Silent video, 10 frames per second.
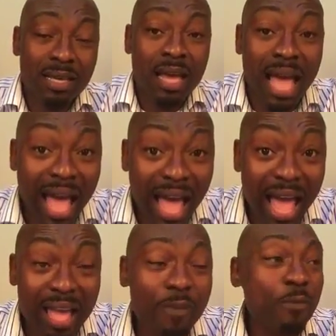
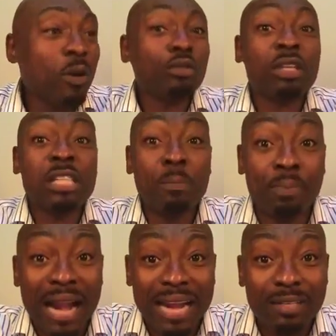Hey, if you want to see
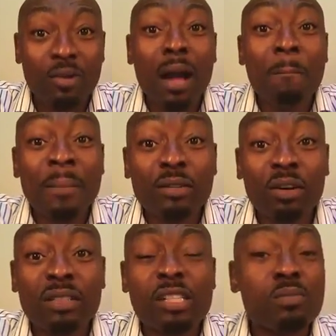pride, go and meet
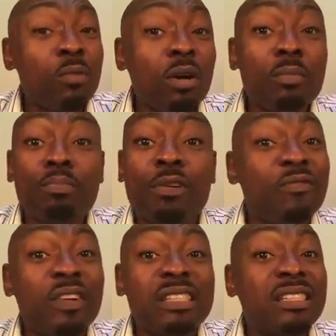all these small
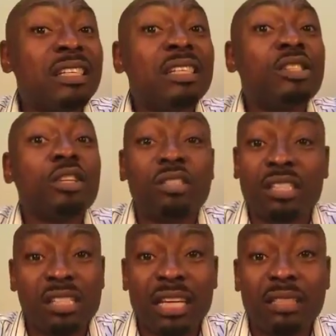prophecy
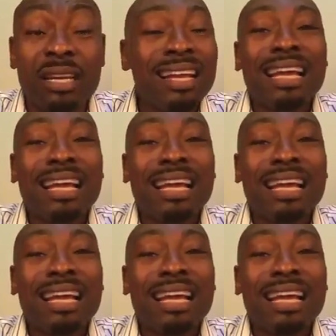churches that